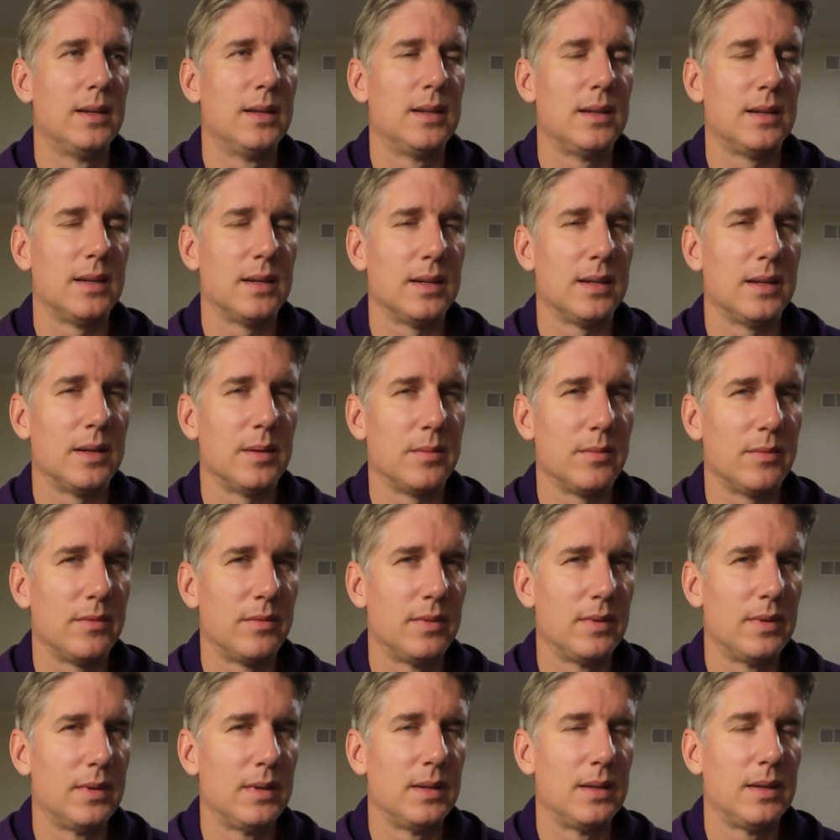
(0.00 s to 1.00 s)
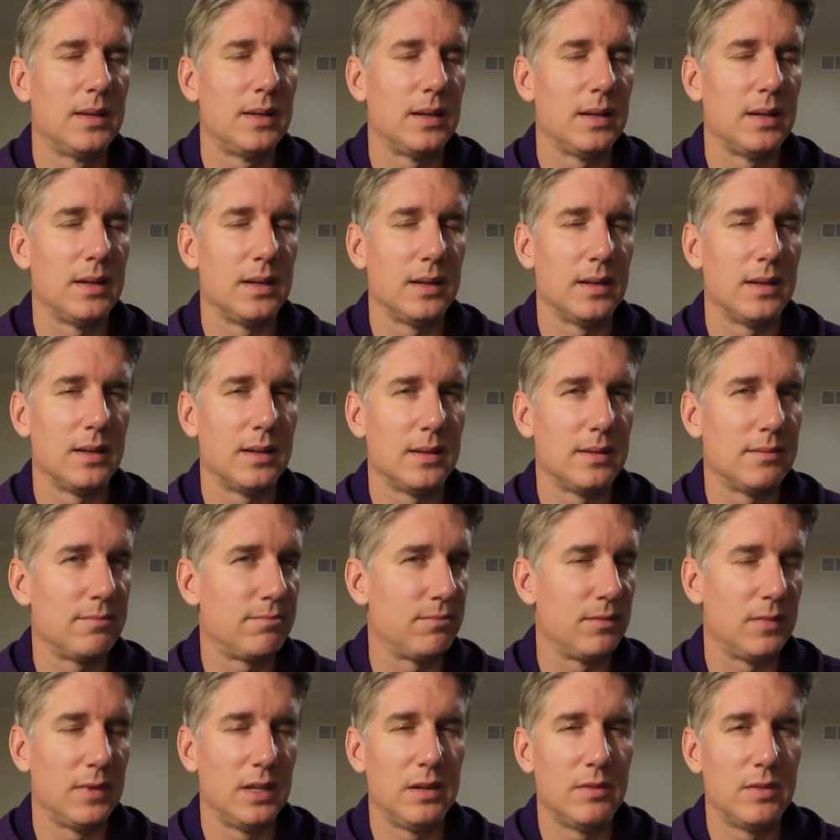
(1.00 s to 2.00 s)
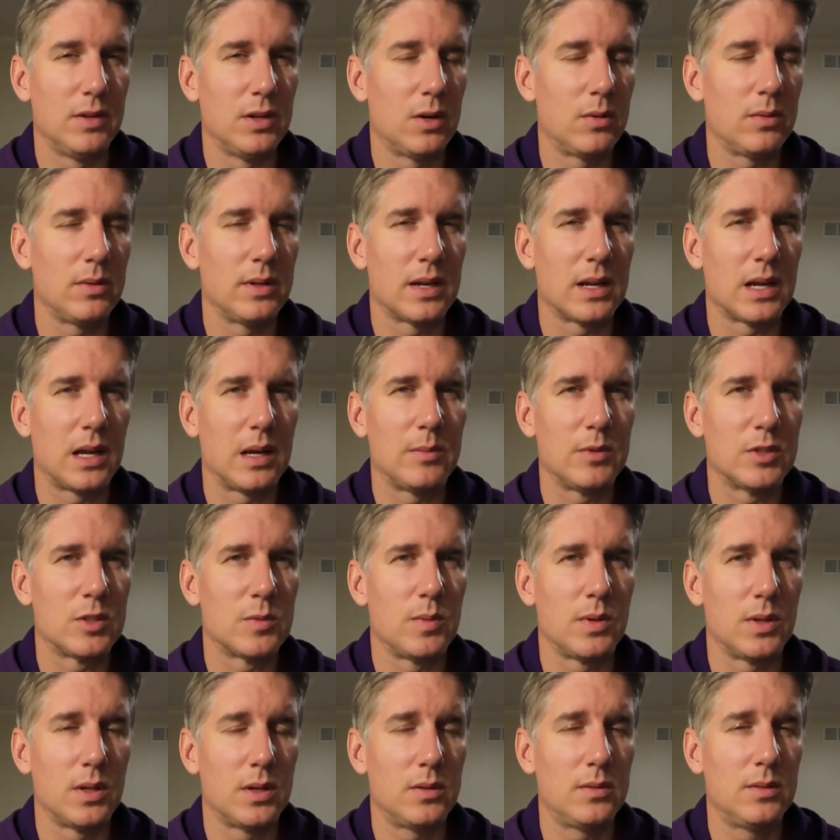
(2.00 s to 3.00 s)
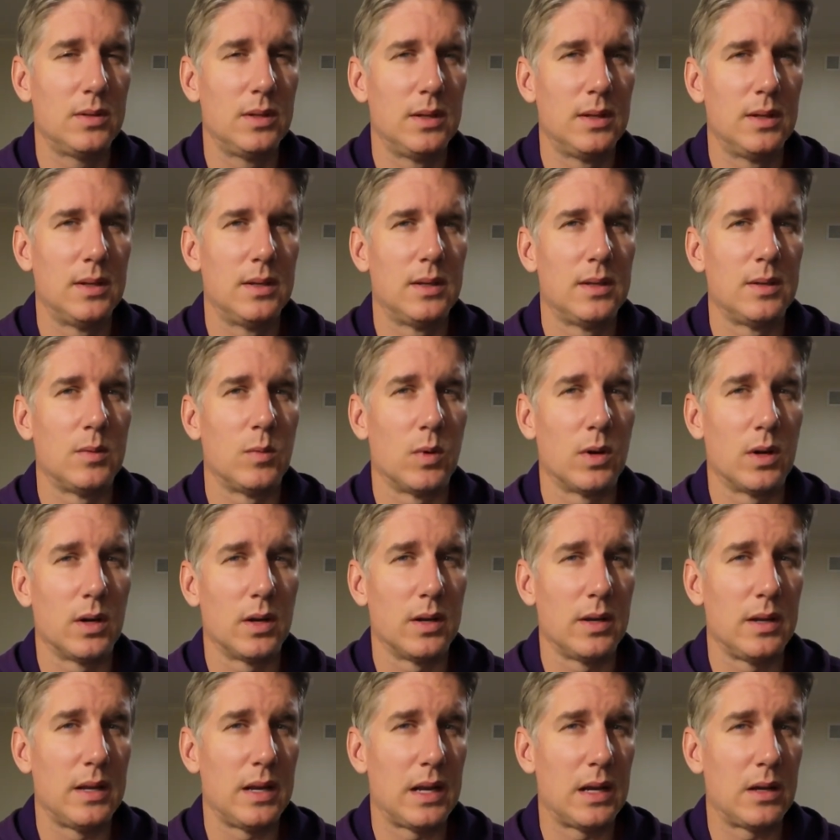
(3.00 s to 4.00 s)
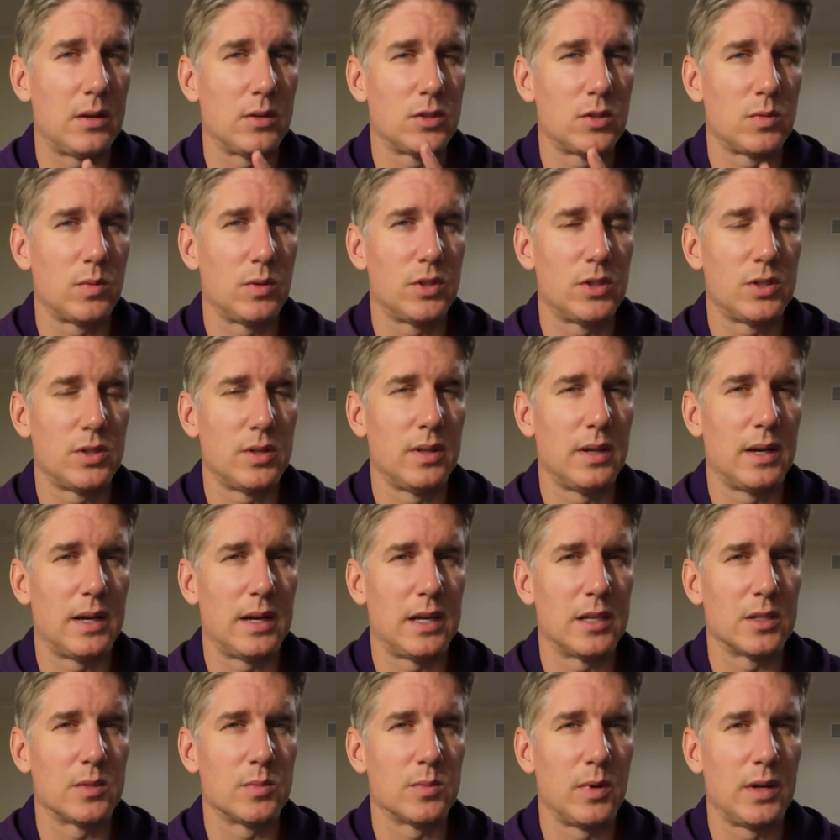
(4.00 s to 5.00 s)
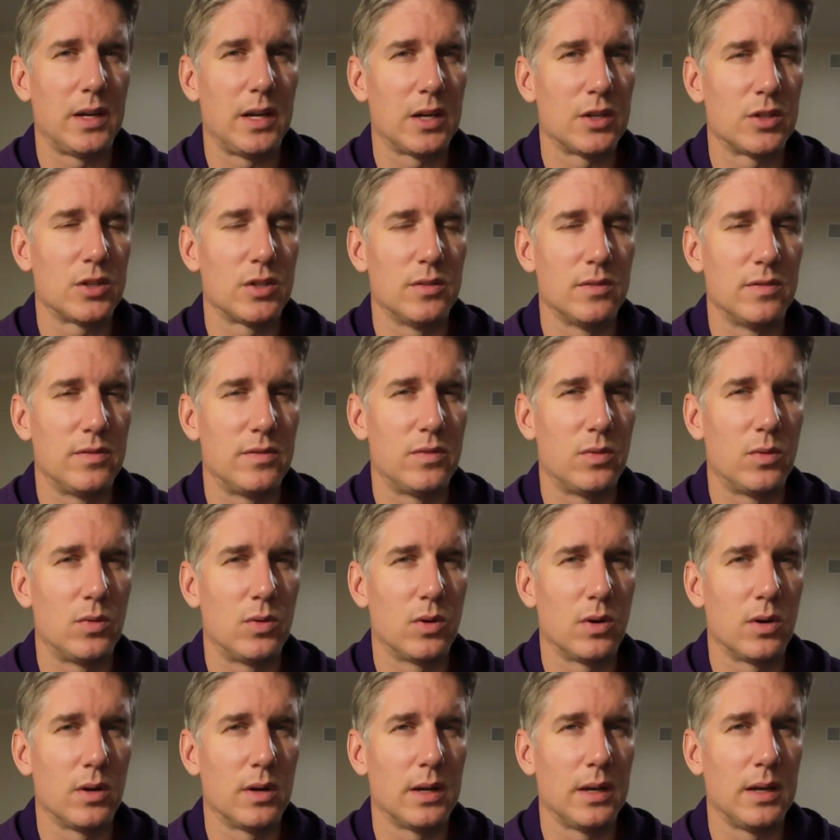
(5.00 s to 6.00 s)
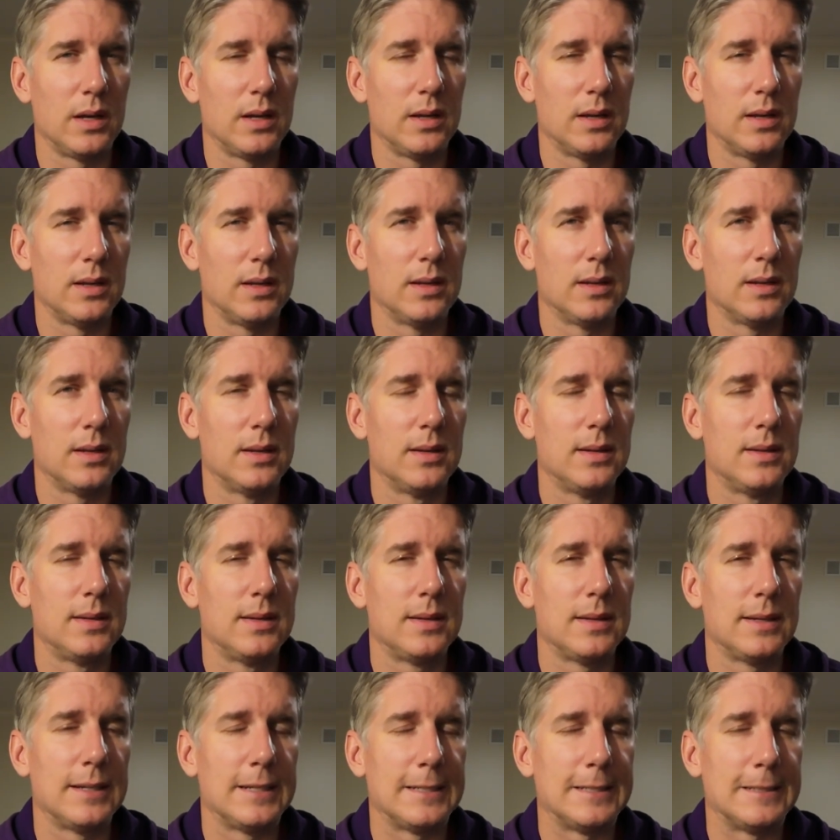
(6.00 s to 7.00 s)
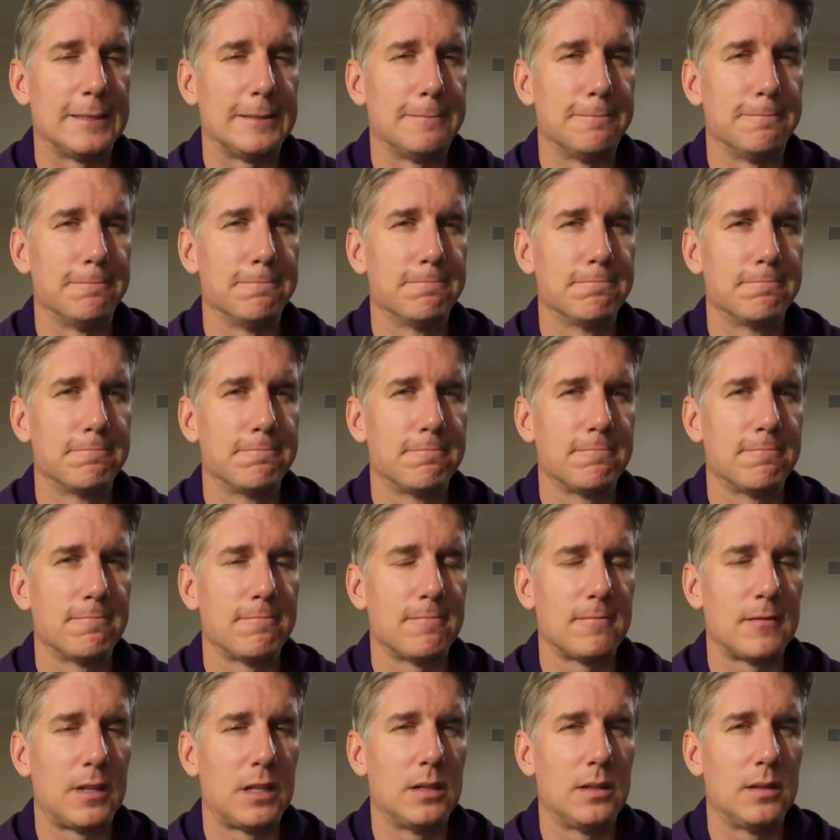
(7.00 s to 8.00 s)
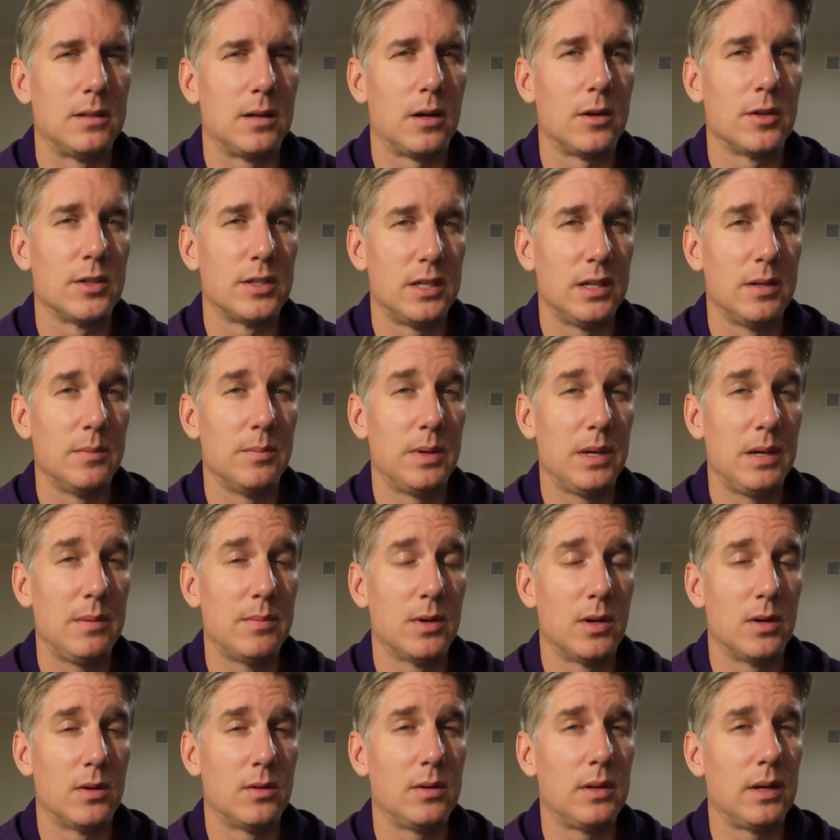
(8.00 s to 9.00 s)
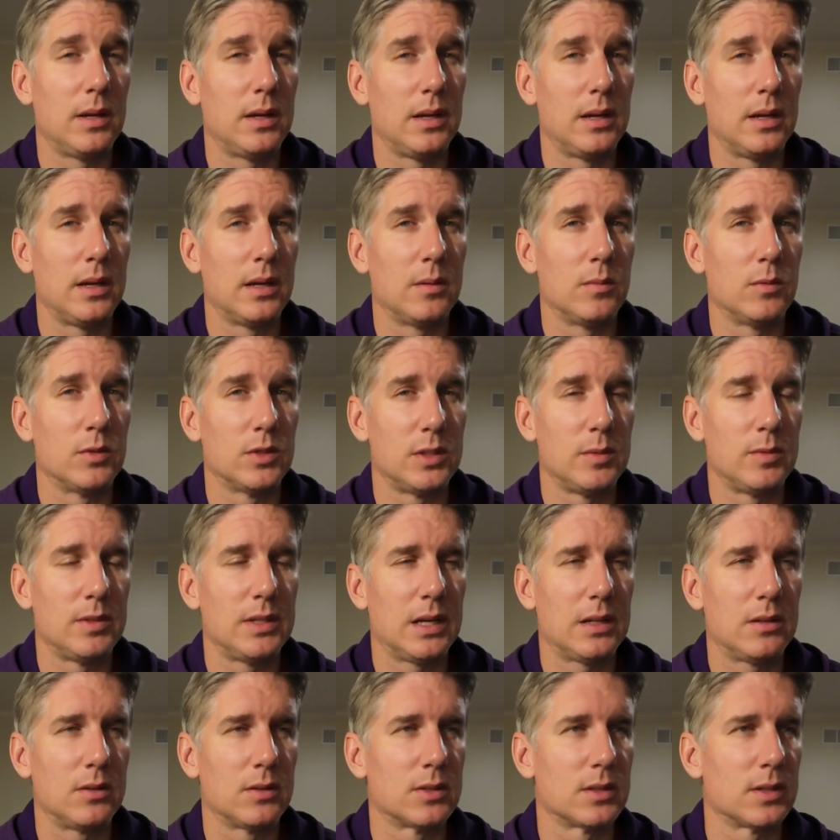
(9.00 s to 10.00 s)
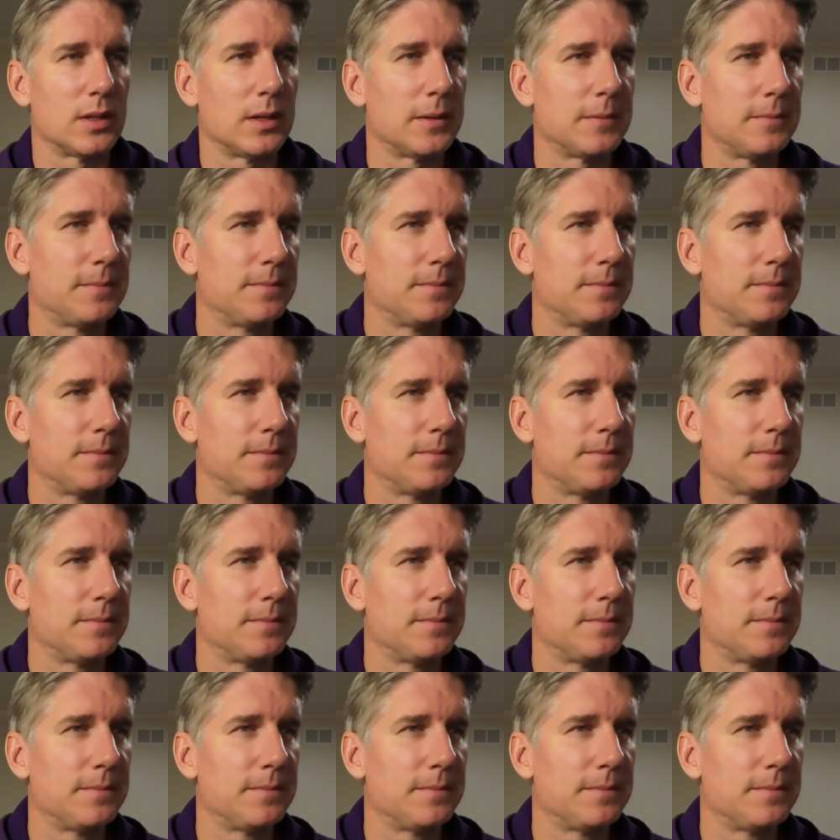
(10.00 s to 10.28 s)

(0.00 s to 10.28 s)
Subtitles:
And leave a note in the comments below. We're going to now switch to the Osmo Action 4 in RTMP mode, and we'll see what that looks like.